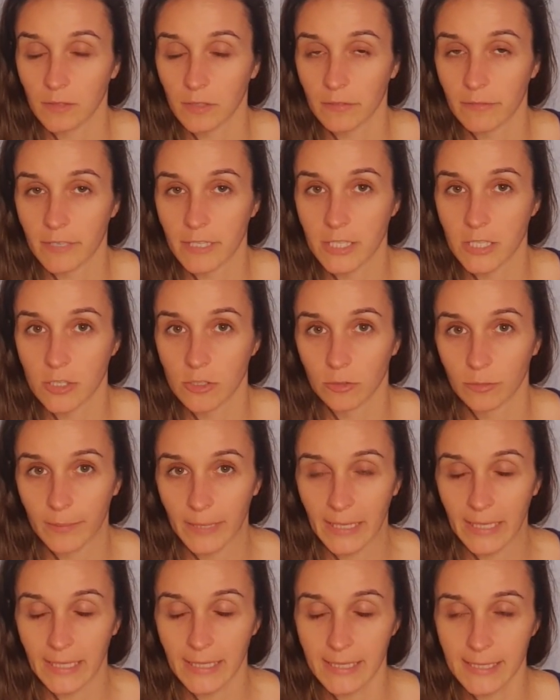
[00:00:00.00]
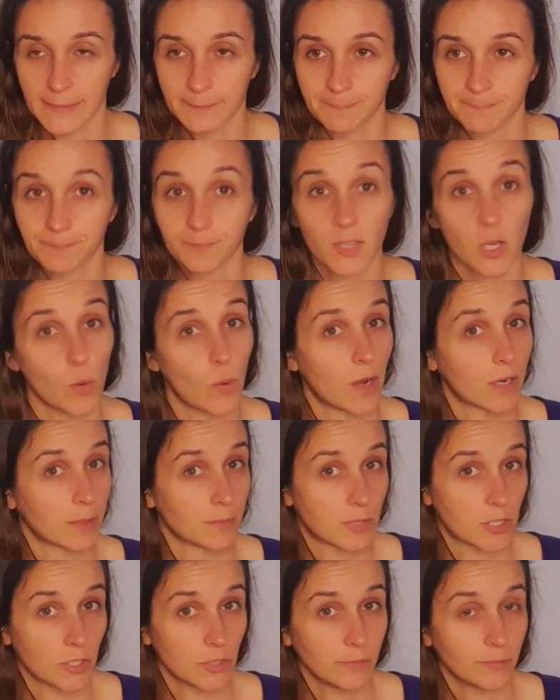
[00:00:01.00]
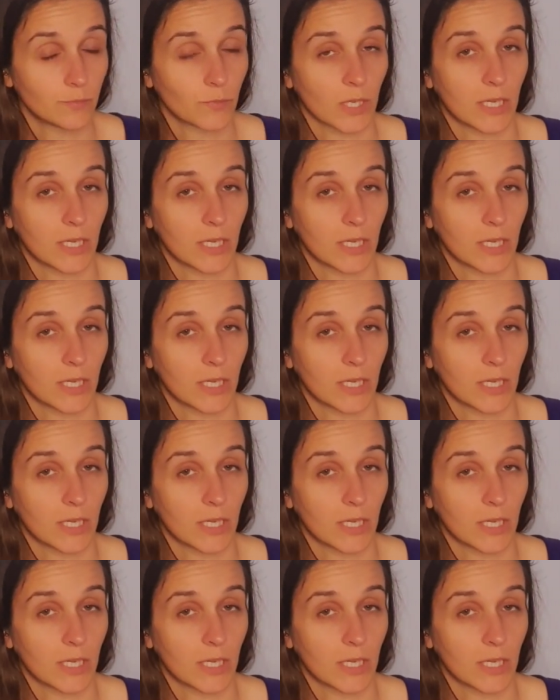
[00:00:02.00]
original meanings, you're welcome to.